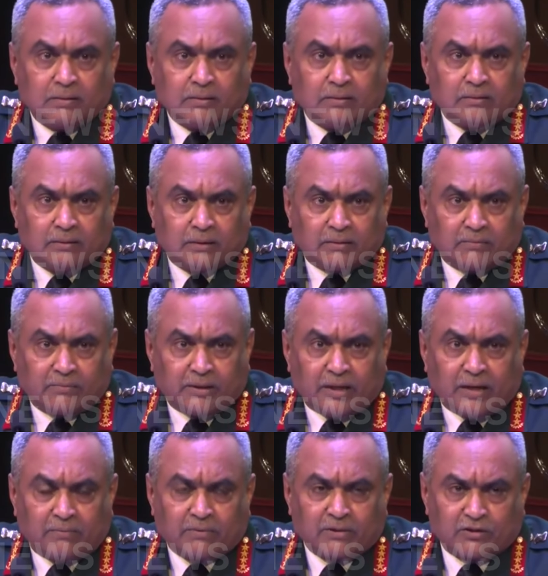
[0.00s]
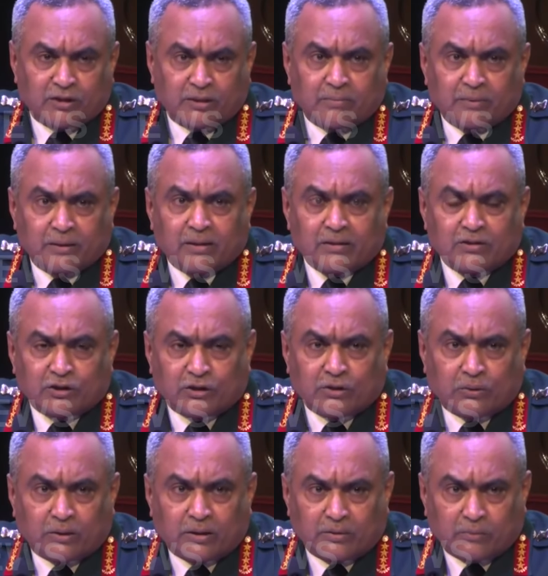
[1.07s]
that we have a stable and
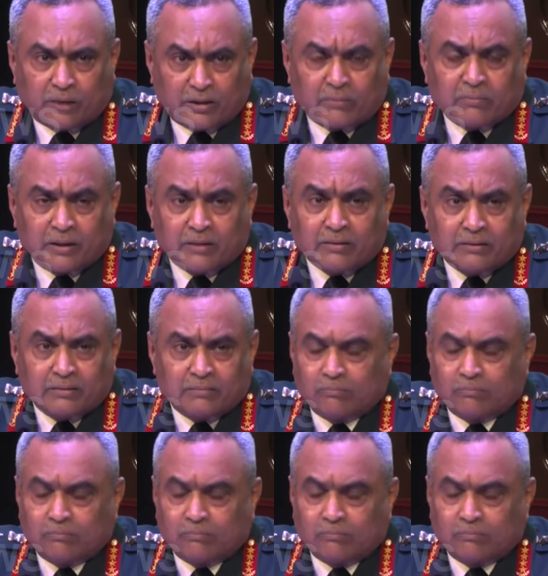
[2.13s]
secure environment,